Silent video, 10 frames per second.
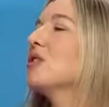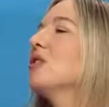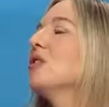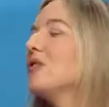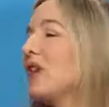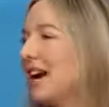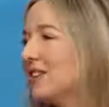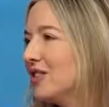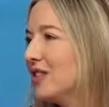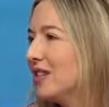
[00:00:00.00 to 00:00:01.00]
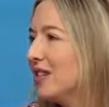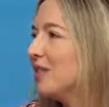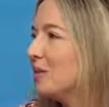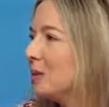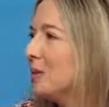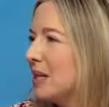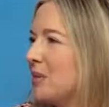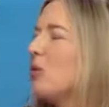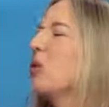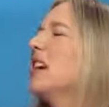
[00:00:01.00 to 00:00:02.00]
real fans, isn't it, of the BBC,
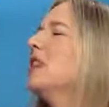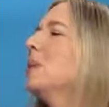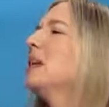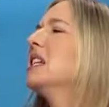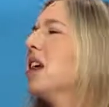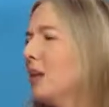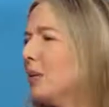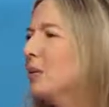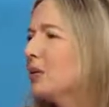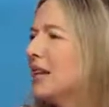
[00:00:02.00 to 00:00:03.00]
before they hit the big time with